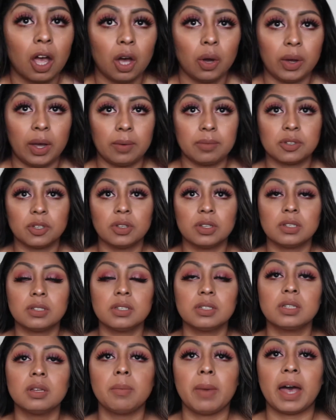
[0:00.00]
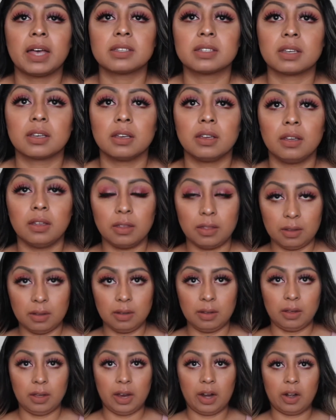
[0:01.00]
Okay, so this is the mask, the
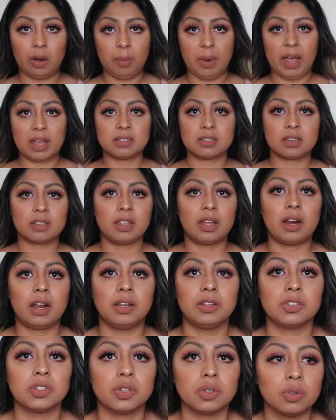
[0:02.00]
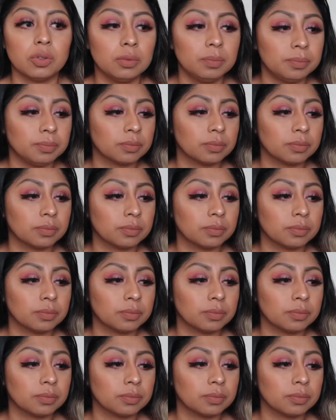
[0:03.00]
hair mask that I do